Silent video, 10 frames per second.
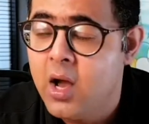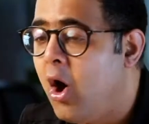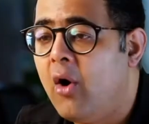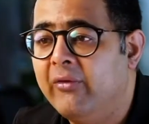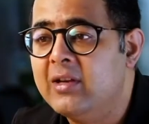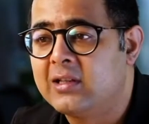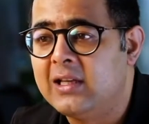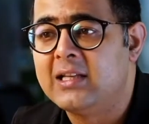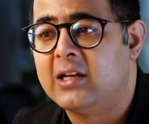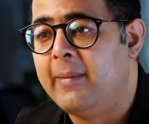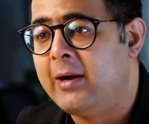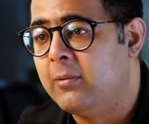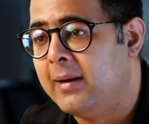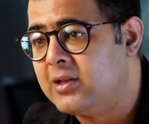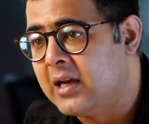Obviously, it's going to
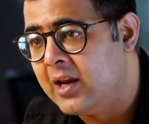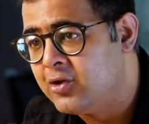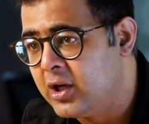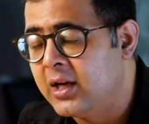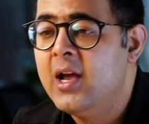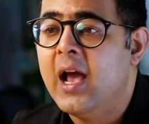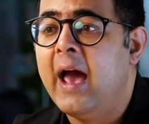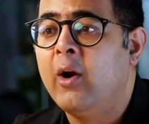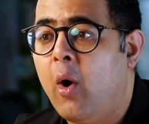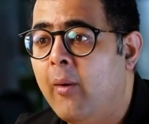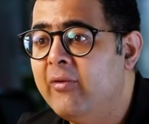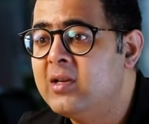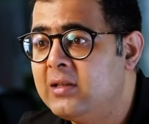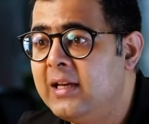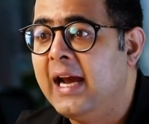be challenging, and
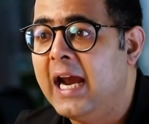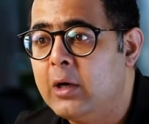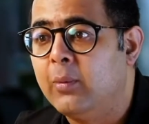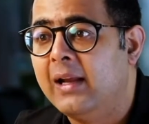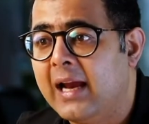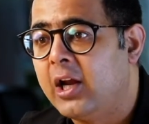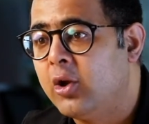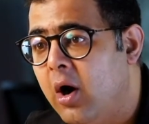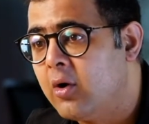obviously it will get you